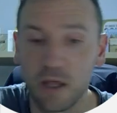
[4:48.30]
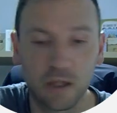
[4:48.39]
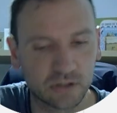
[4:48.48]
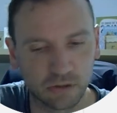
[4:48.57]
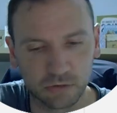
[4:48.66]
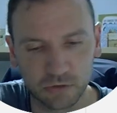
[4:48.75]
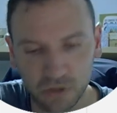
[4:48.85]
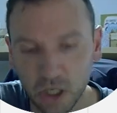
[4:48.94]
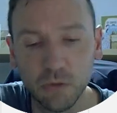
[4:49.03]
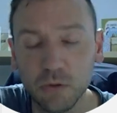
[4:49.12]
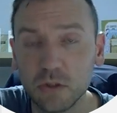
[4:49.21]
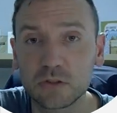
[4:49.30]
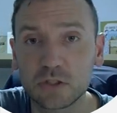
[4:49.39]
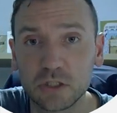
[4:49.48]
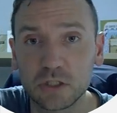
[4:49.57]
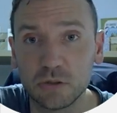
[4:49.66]
So go
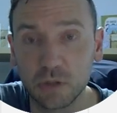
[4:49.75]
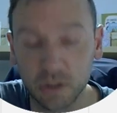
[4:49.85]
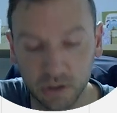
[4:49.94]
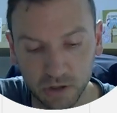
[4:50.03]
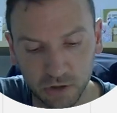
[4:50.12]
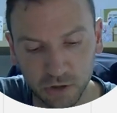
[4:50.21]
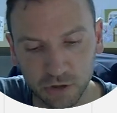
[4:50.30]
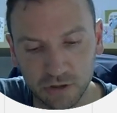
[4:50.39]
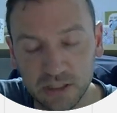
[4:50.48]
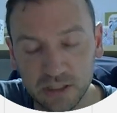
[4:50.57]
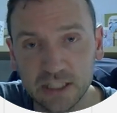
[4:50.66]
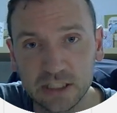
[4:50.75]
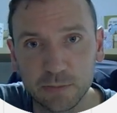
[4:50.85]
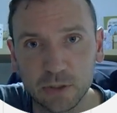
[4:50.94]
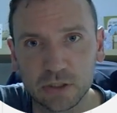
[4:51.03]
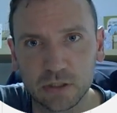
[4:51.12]
to your
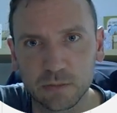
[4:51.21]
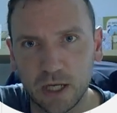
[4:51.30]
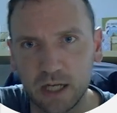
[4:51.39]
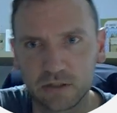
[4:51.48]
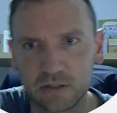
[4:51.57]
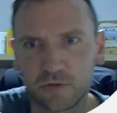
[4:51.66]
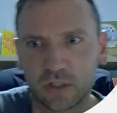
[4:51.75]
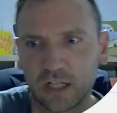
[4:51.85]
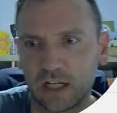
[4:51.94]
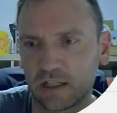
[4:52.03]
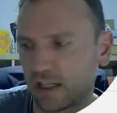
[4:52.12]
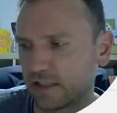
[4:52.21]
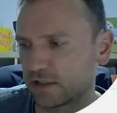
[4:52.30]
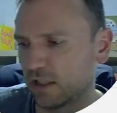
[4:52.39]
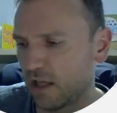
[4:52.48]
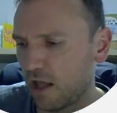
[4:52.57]
distribution part of your
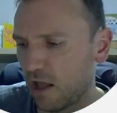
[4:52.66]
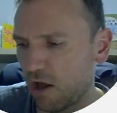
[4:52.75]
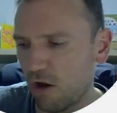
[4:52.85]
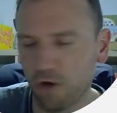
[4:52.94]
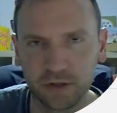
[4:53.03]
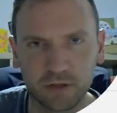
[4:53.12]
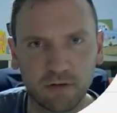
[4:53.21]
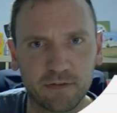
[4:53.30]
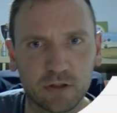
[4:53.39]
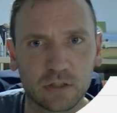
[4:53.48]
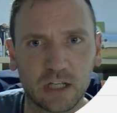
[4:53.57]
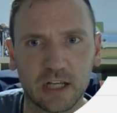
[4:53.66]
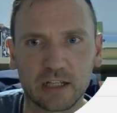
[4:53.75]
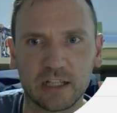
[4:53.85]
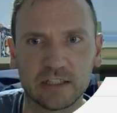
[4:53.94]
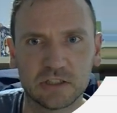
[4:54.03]
calculator. On the graphical
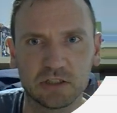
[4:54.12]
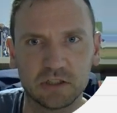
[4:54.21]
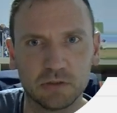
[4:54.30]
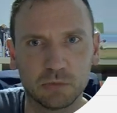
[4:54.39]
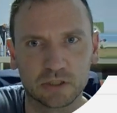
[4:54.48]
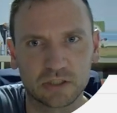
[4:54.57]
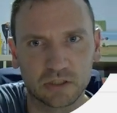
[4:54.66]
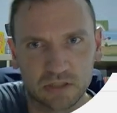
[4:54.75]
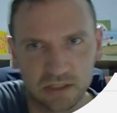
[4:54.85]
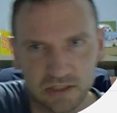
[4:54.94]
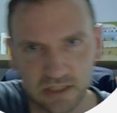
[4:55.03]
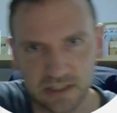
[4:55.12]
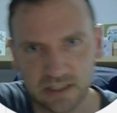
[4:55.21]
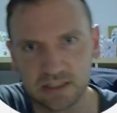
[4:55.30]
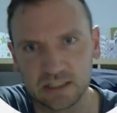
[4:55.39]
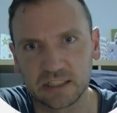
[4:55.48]
calculators, you want to go to
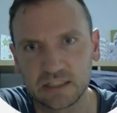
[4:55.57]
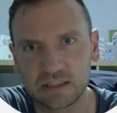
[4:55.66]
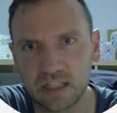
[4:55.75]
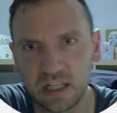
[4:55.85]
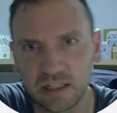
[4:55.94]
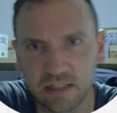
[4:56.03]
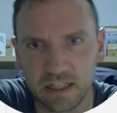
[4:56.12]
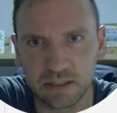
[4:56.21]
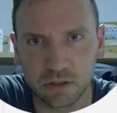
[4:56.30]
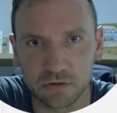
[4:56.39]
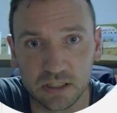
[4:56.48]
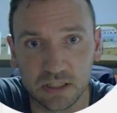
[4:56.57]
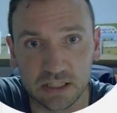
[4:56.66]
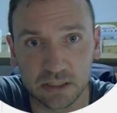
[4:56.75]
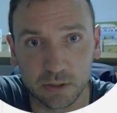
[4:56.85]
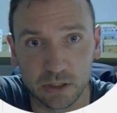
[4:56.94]
statistics and then go to
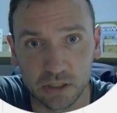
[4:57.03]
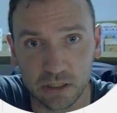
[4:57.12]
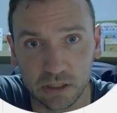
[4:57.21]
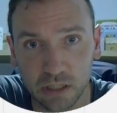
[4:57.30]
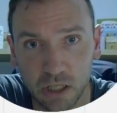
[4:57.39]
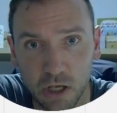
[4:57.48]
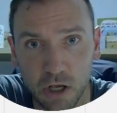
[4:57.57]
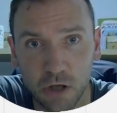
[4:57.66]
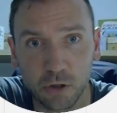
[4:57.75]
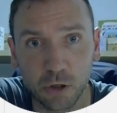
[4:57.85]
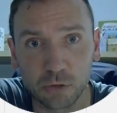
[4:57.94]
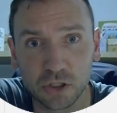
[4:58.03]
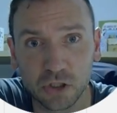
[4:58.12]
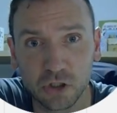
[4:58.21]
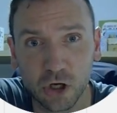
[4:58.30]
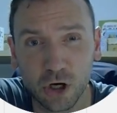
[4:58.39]
distribution. go to
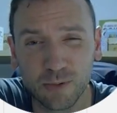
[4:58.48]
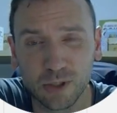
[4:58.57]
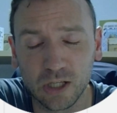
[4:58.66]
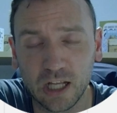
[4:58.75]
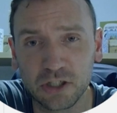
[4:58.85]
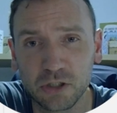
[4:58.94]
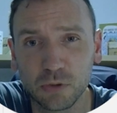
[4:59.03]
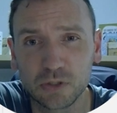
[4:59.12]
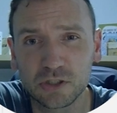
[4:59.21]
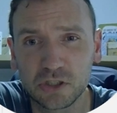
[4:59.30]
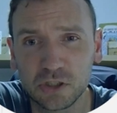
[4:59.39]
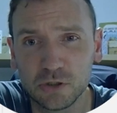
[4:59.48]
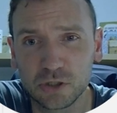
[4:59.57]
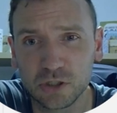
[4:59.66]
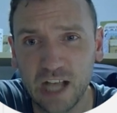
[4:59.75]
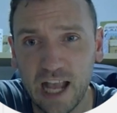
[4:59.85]
normal, and you want to choose
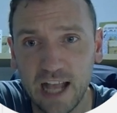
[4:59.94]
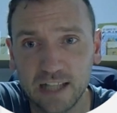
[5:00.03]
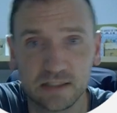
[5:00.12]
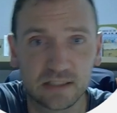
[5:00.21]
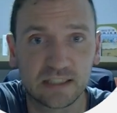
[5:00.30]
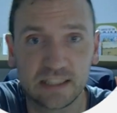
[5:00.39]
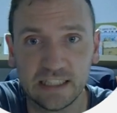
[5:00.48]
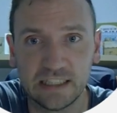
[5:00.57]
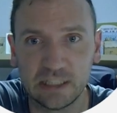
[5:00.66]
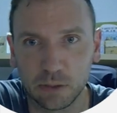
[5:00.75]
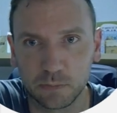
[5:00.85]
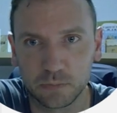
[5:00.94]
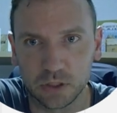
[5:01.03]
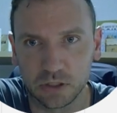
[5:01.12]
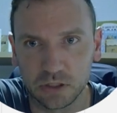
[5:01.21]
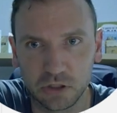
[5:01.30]
your NCD
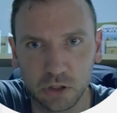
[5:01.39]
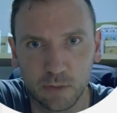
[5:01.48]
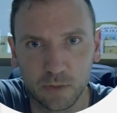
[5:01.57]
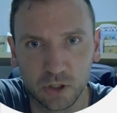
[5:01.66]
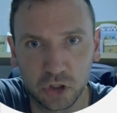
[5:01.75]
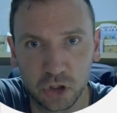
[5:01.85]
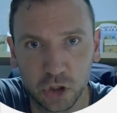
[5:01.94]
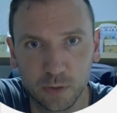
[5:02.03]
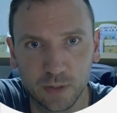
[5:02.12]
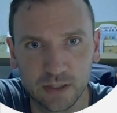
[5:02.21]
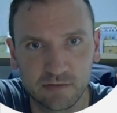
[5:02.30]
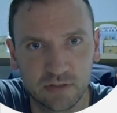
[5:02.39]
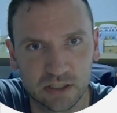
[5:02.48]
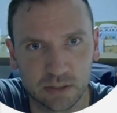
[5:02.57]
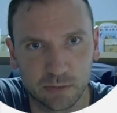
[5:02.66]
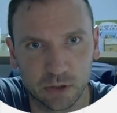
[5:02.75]
option, the normal cumulative
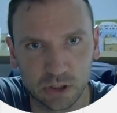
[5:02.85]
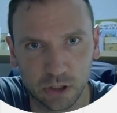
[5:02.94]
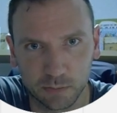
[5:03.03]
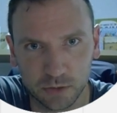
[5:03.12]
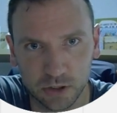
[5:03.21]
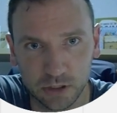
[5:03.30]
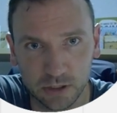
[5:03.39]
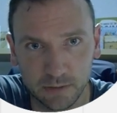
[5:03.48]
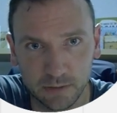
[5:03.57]
distribution option.